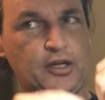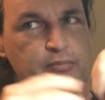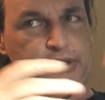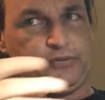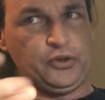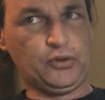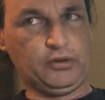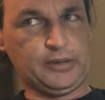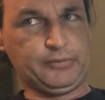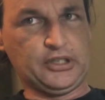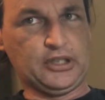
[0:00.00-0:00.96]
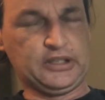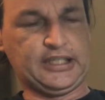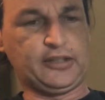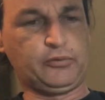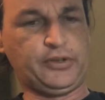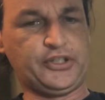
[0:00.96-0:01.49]
but if you don't come in
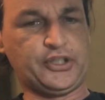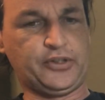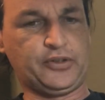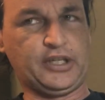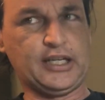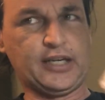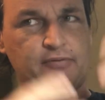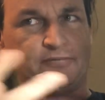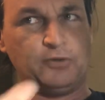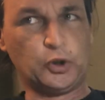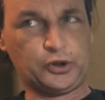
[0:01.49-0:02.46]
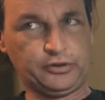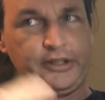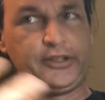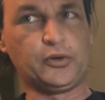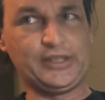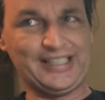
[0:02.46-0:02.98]
contact with each other, it kind of virtually
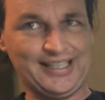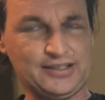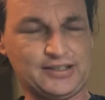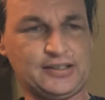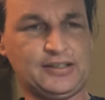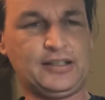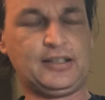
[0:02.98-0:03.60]
creates